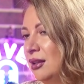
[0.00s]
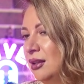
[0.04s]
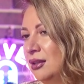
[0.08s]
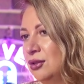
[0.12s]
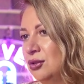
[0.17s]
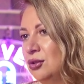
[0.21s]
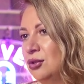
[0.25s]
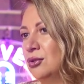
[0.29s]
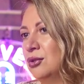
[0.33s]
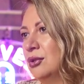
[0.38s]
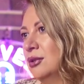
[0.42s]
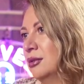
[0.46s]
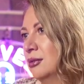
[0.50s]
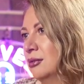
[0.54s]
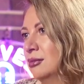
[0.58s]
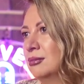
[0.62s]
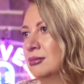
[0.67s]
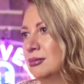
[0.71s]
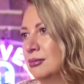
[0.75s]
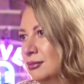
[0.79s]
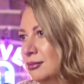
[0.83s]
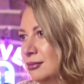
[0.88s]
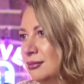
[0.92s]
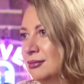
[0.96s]
that you're
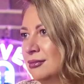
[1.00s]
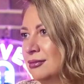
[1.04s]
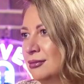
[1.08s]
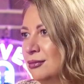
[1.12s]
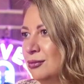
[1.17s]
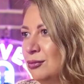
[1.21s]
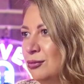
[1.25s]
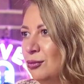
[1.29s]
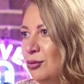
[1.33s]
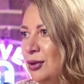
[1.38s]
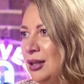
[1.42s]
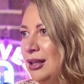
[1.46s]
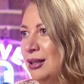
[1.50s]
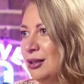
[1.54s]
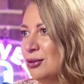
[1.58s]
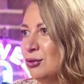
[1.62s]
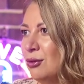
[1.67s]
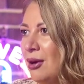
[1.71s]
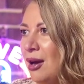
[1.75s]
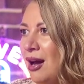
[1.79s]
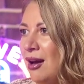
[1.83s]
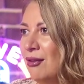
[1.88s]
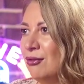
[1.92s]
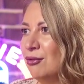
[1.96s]
willing to
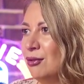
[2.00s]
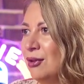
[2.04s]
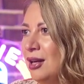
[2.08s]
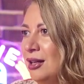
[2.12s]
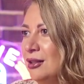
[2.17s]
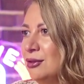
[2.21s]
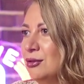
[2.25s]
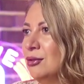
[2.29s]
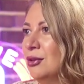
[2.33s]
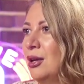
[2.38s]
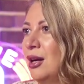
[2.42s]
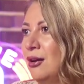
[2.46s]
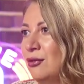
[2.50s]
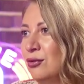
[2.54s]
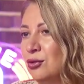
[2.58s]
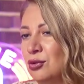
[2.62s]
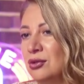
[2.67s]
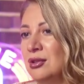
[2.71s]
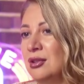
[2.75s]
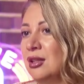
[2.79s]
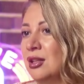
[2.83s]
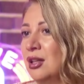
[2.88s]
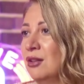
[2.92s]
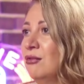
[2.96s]
have, right? Exactly. You have to
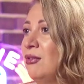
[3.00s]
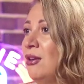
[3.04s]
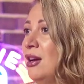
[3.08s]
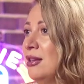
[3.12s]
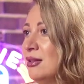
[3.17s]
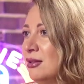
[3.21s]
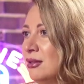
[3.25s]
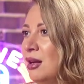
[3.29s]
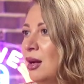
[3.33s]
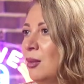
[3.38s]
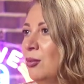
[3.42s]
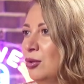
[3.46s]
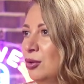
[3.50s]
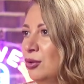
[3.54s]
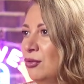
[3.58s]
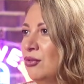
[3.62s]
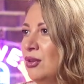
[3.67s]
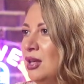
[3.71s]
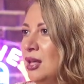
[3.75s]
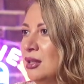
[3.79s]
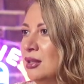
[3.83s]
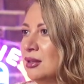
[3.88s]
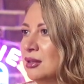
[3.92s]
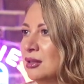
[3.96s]
sacrifice a couple of
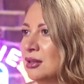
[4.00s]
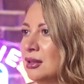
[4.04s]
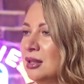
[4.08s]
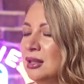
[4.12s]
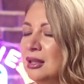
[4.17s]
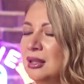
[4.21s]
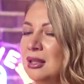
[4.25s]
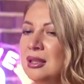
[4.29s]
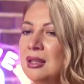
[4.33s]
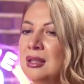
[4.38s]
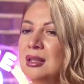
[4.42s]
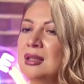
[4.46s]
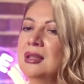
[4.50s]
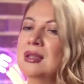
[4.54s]
things. Yeah.